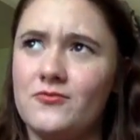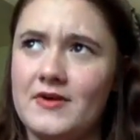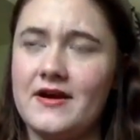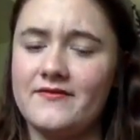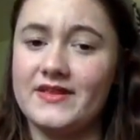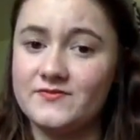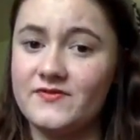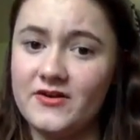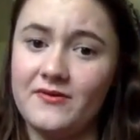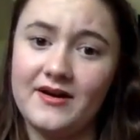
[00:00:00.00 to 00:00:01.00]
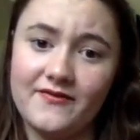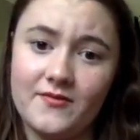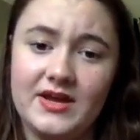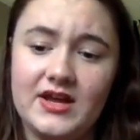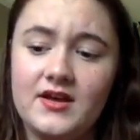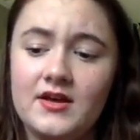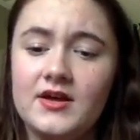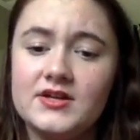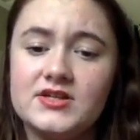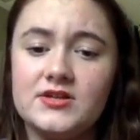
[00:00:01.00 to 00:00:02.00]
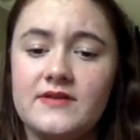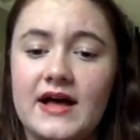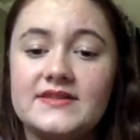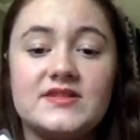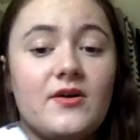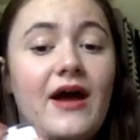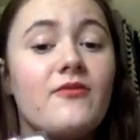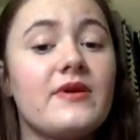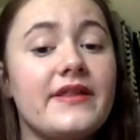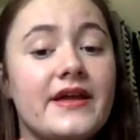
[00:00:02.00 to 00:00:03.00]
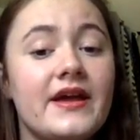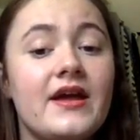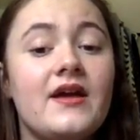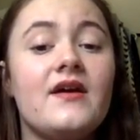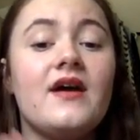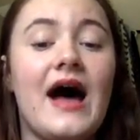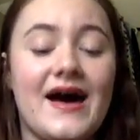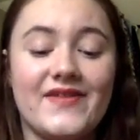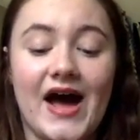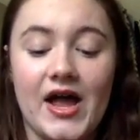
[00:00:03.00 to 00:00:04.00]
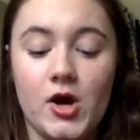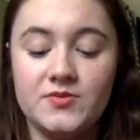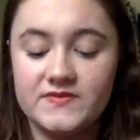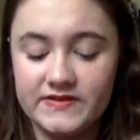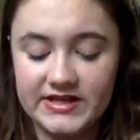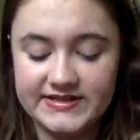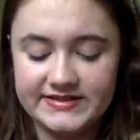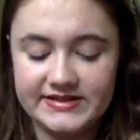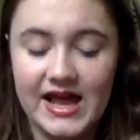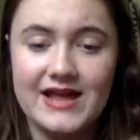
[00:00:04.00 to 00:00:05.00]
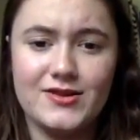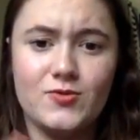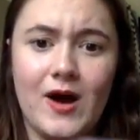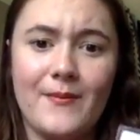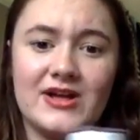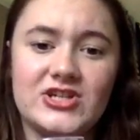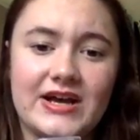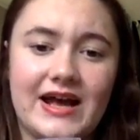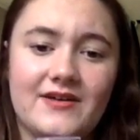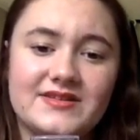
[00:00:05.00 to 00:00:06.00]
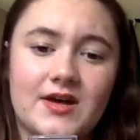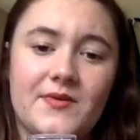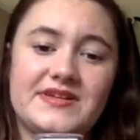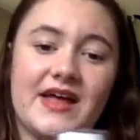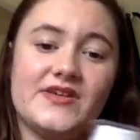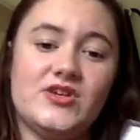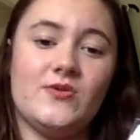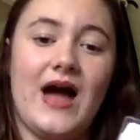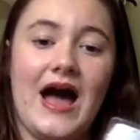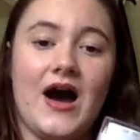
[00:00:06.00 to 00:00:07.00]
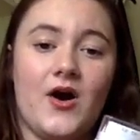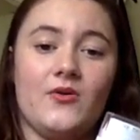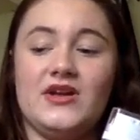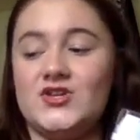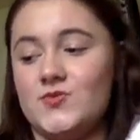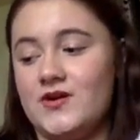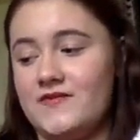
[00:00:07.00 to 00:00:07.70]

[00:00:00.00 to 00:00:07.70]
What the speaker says: rare. That's very rare for me to do that. So I really have high hopes for this, and throughout my checkouts, I'll be telling you how each one